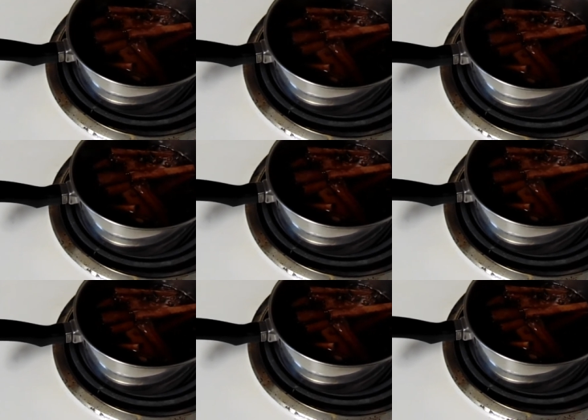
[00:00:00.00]
to cool for
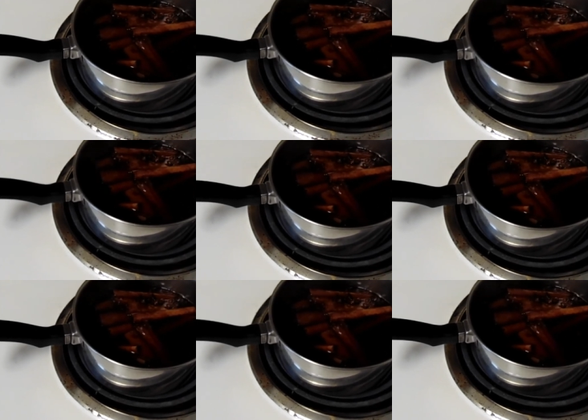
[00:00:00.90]
about
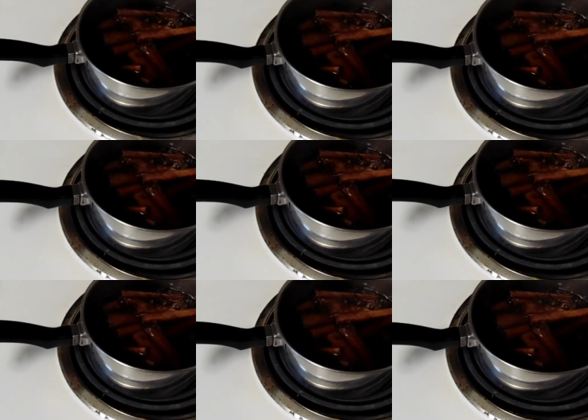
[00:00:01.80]

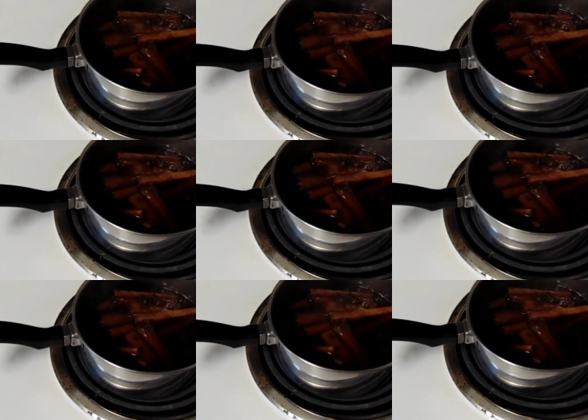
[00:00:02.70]
half hour or so.
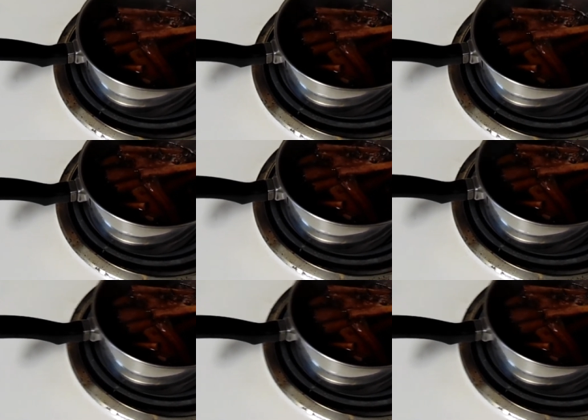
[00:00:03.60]
All the